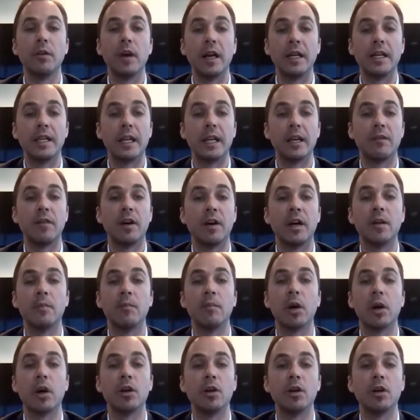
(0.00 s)
identified and
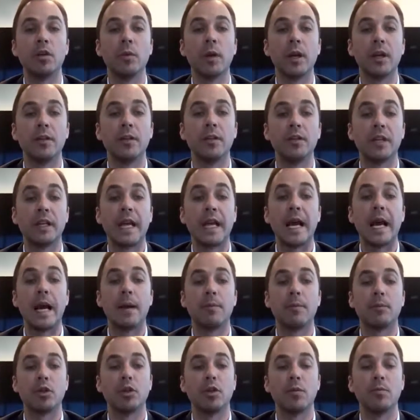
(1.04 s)
partnered with to
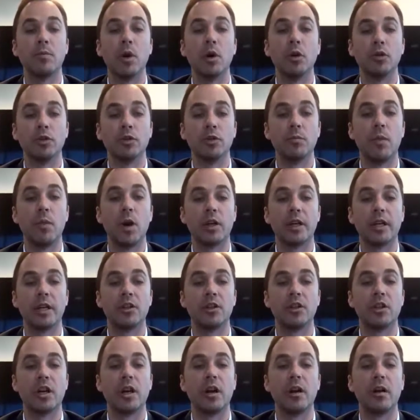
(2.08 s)
capture the most market
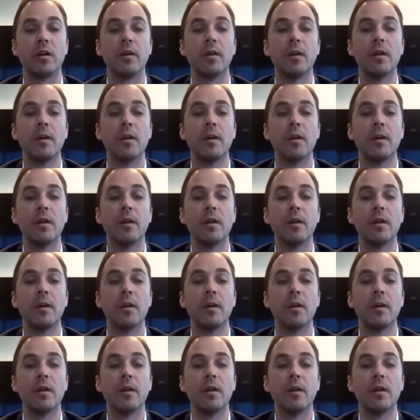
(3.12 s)
share.